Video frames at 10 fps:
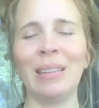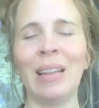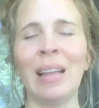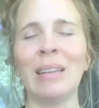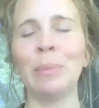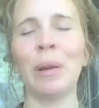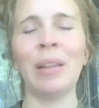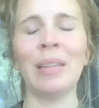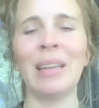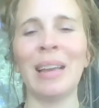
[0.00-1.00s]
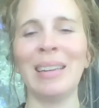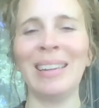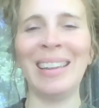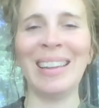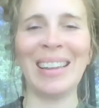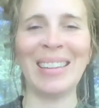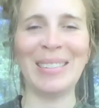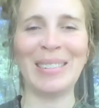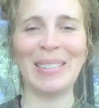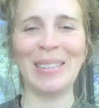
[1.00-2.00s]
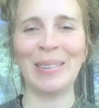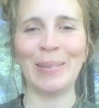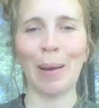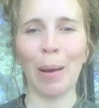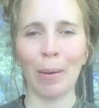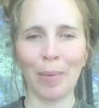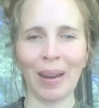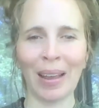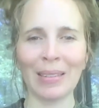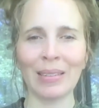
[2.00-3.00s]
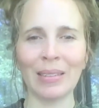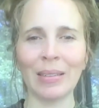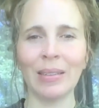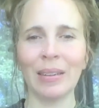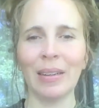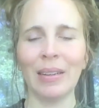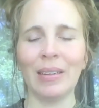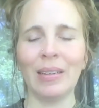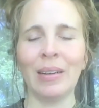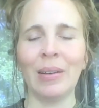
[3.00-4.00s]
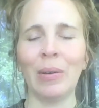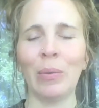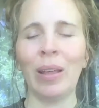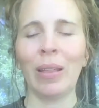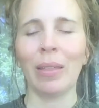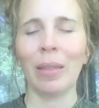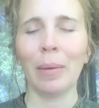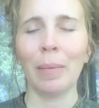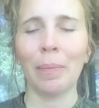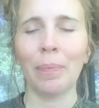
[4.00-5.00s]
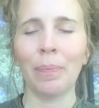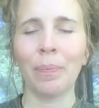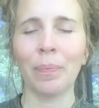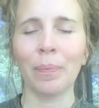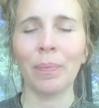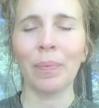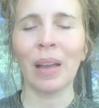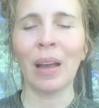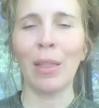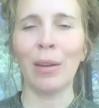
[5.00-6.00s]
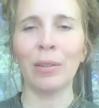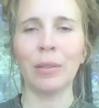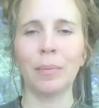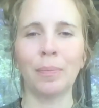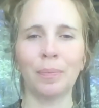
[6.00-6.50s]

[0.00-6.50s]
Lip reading: The last part of the technique is to harmonize with others.